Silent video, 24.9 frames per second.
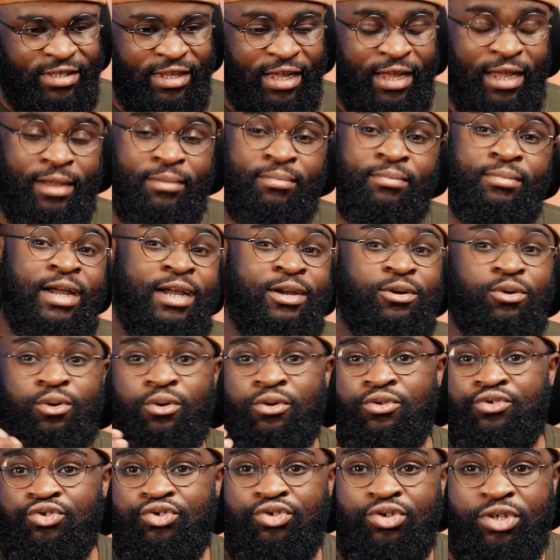time, I
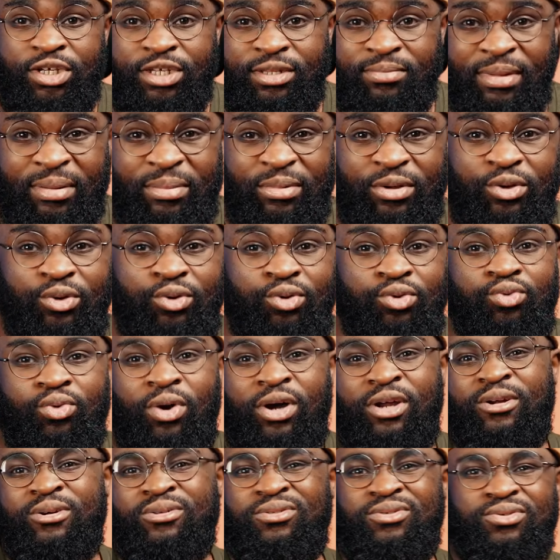go through it, maybe use
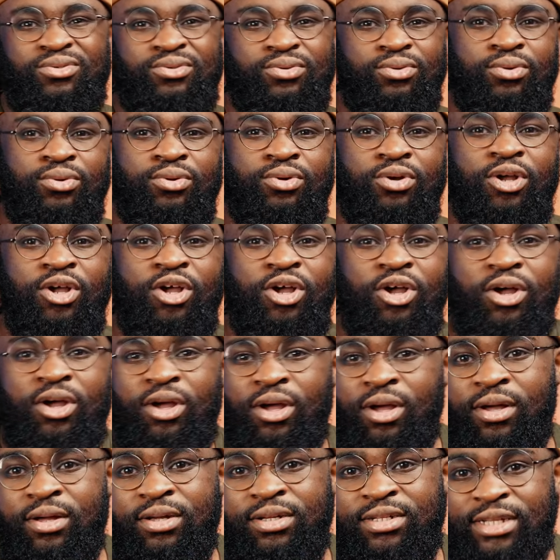1 or 2
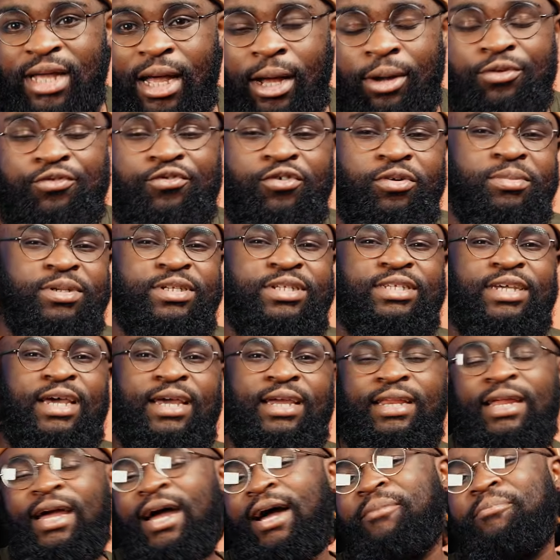sounds from
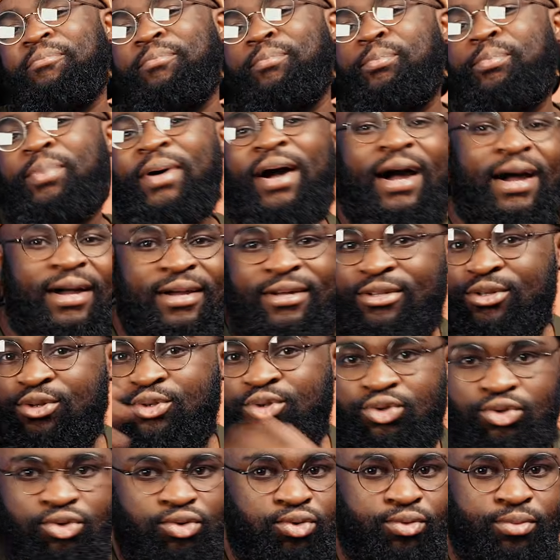inside, I'm back
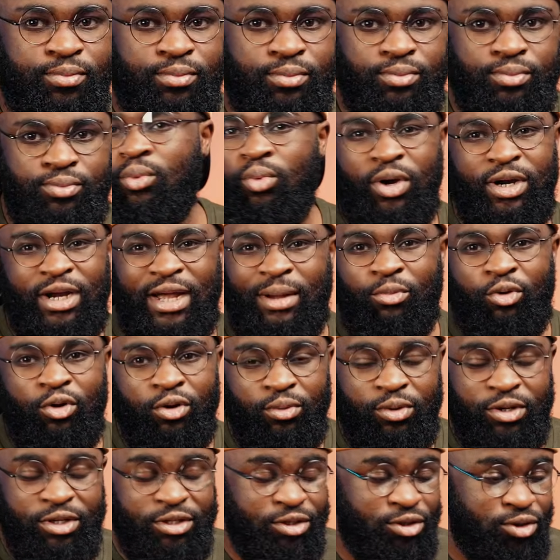to what I'm
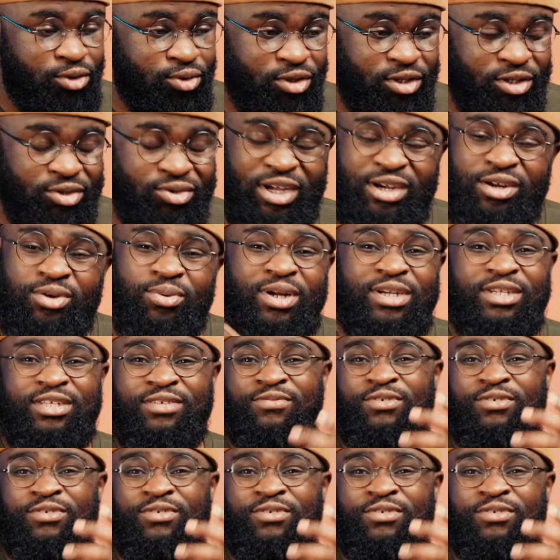always using. So I don't want this